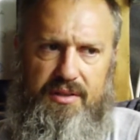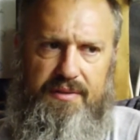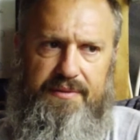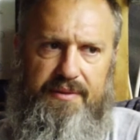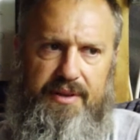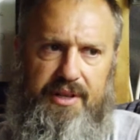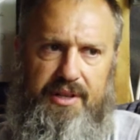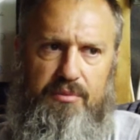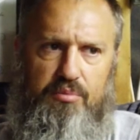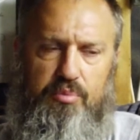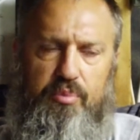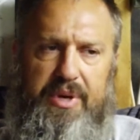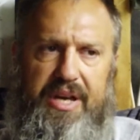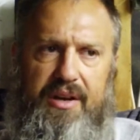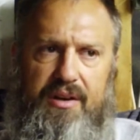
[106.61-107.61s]
different
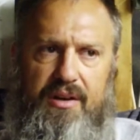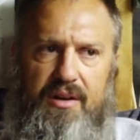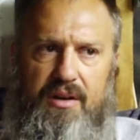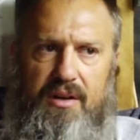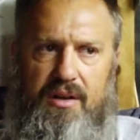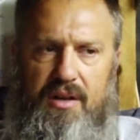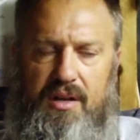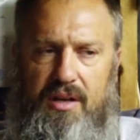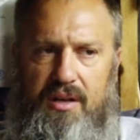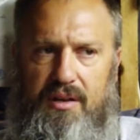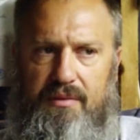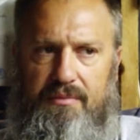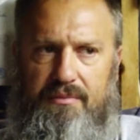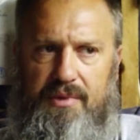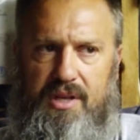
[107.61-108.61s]
and better,
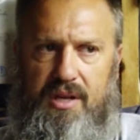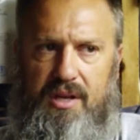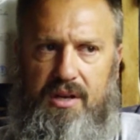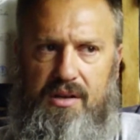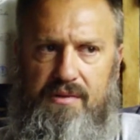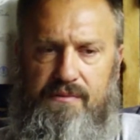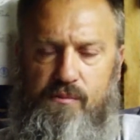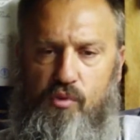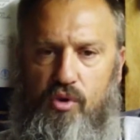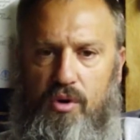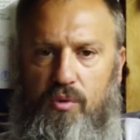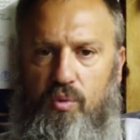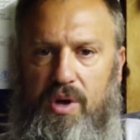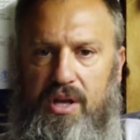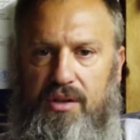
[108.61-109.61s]
kind of
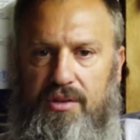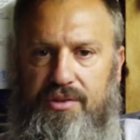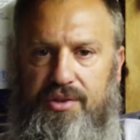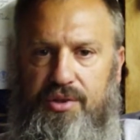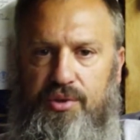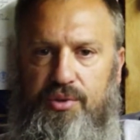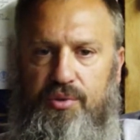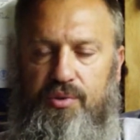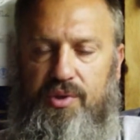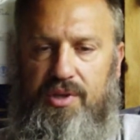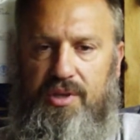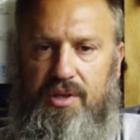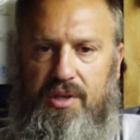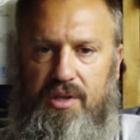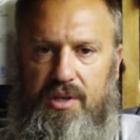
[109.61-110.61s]
more
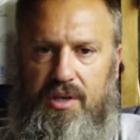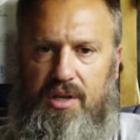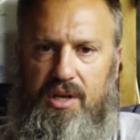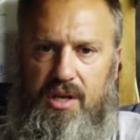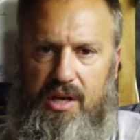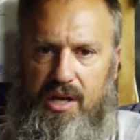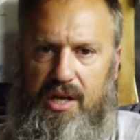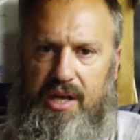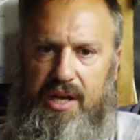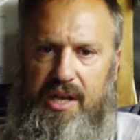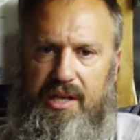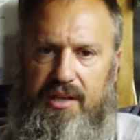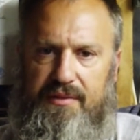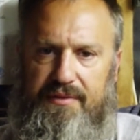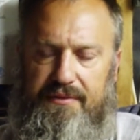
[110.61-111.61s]
well-tuned, and
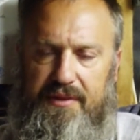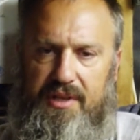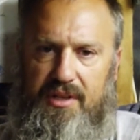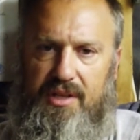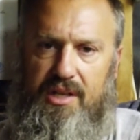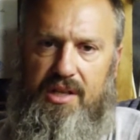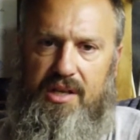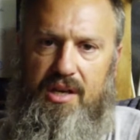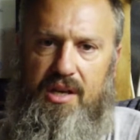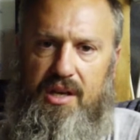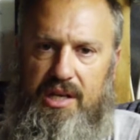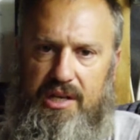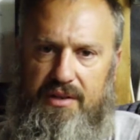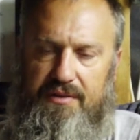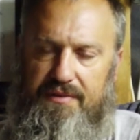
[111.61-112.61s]
I can feel it
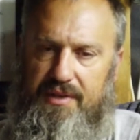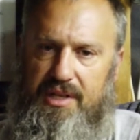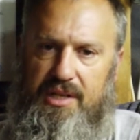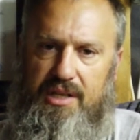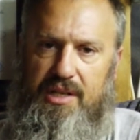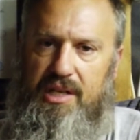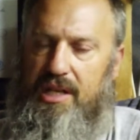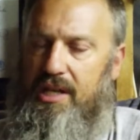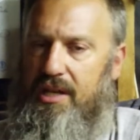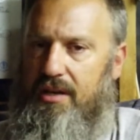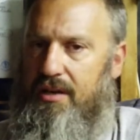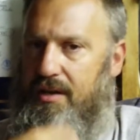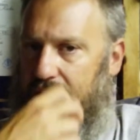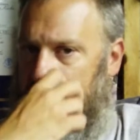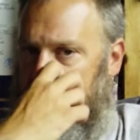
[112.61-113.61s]
kind of in
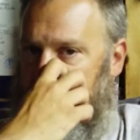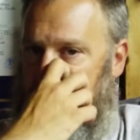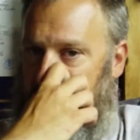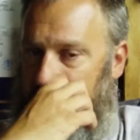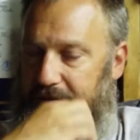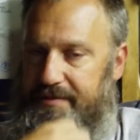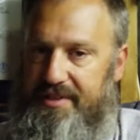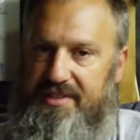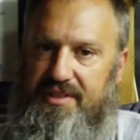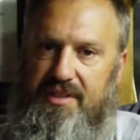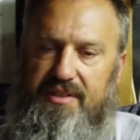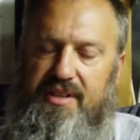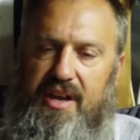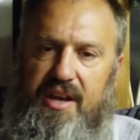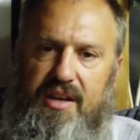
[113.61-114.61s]
here. I don't know if it's
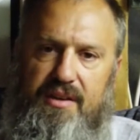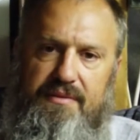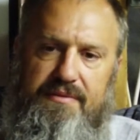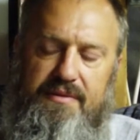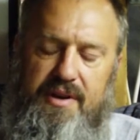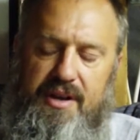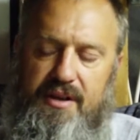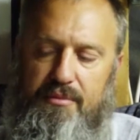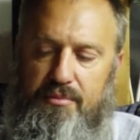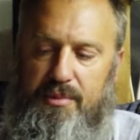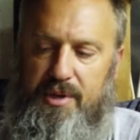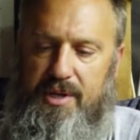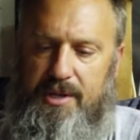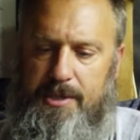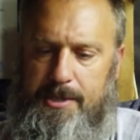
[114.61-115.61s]
the diaphragm,
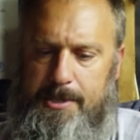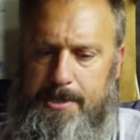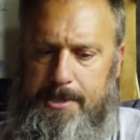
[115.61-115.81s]
but